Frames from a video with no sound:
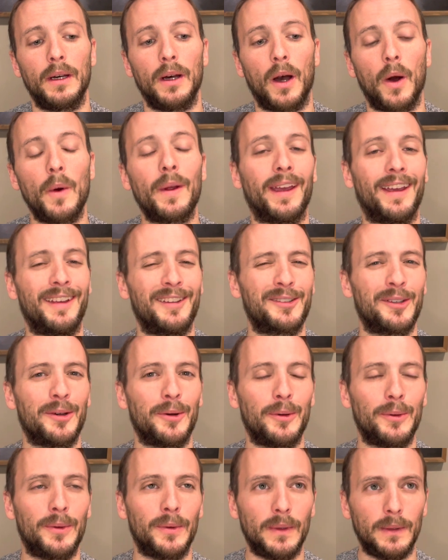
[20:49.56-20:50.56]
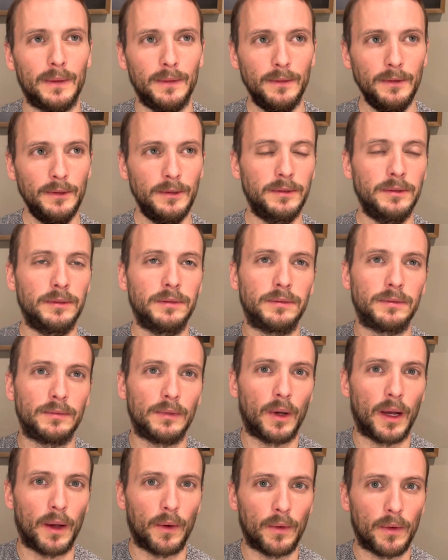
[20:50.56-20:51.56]
Okay, so
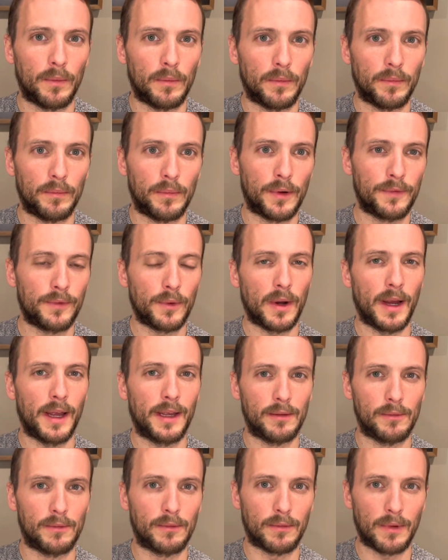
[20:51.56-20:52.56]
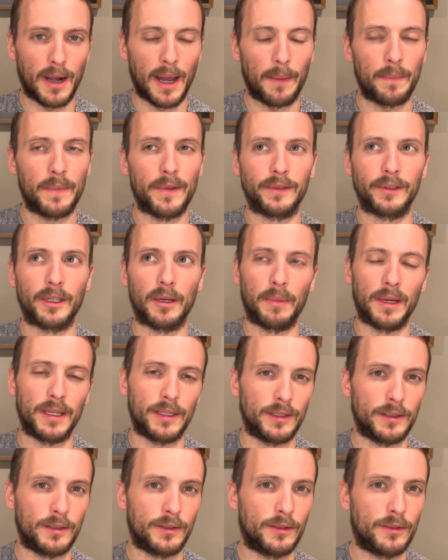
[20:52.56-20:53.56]
before I wrap this up, I
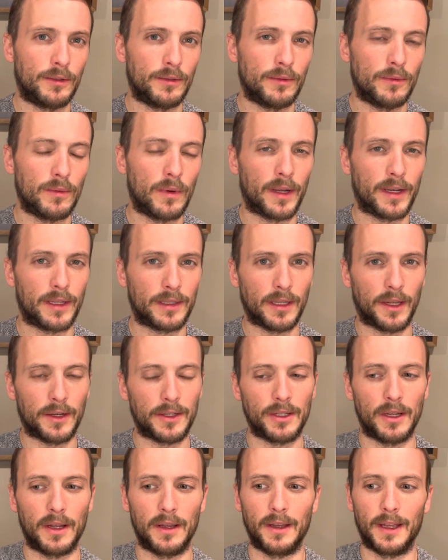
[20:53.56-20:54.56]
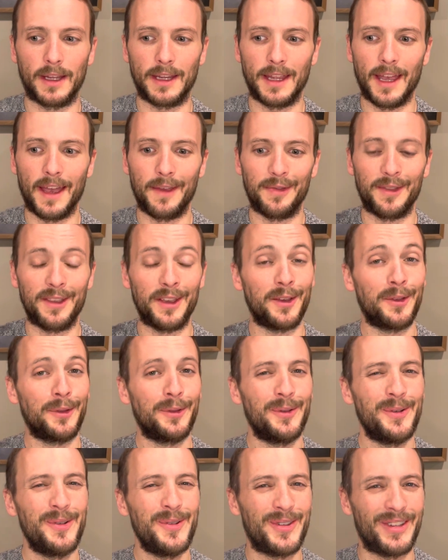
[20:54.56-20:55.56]
do want to touch on again the
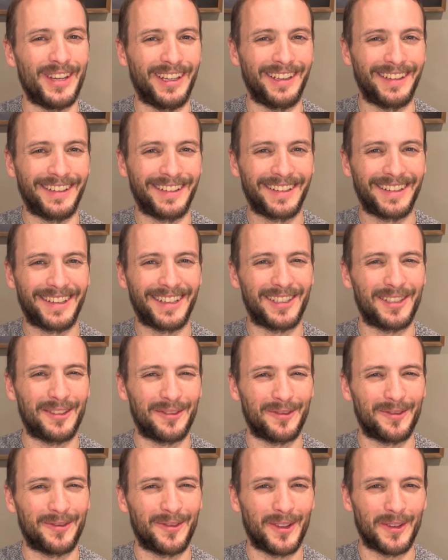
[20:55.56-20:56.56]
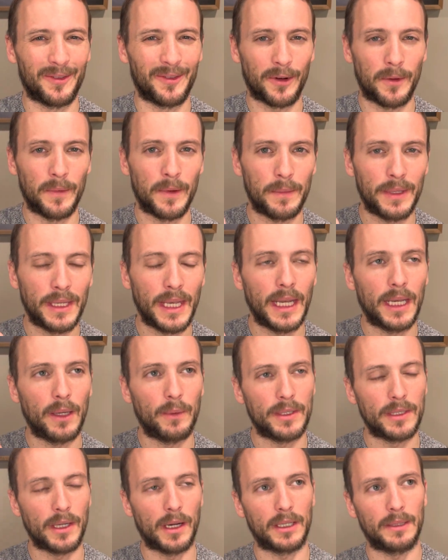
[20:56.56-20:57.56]
illusion, because if from the beginning
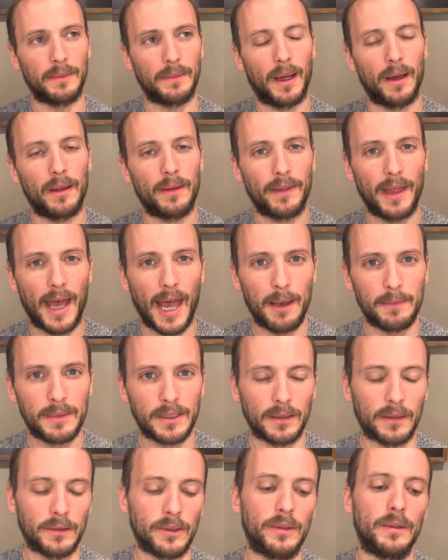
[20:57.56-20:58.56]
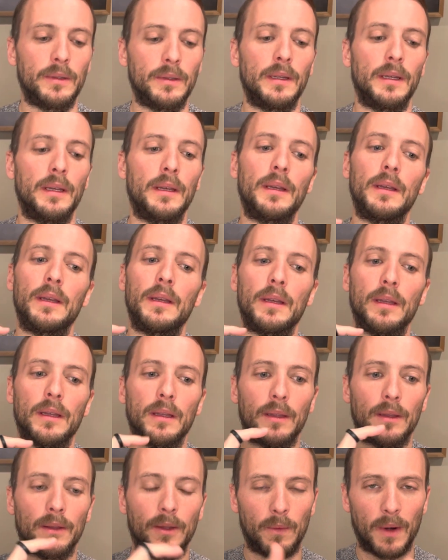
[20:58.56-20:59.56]
we talked about absolute,
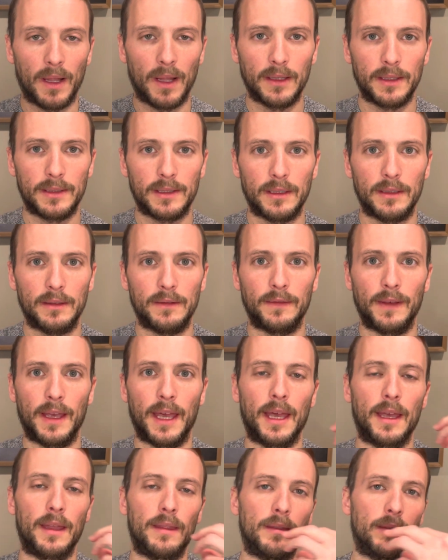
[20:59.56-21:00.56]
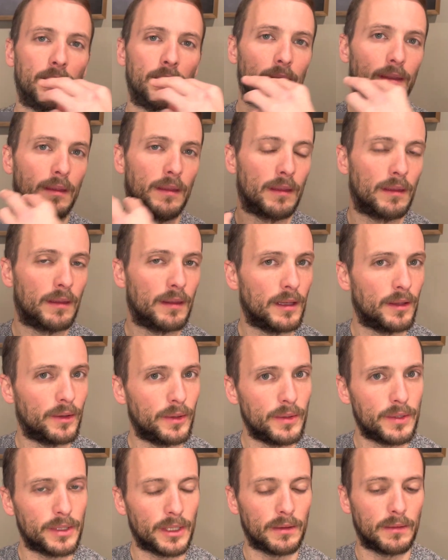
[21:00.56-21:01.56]
the relative, and the
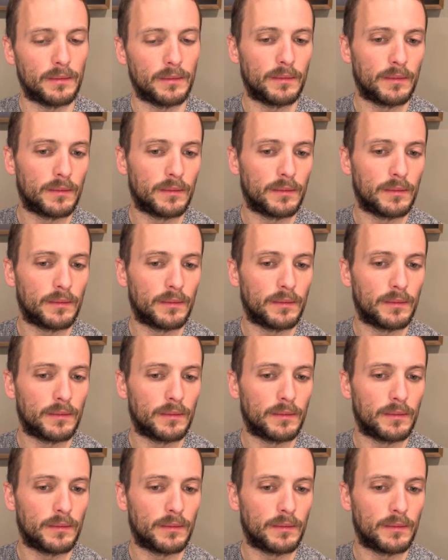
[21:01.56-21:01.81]
illusion.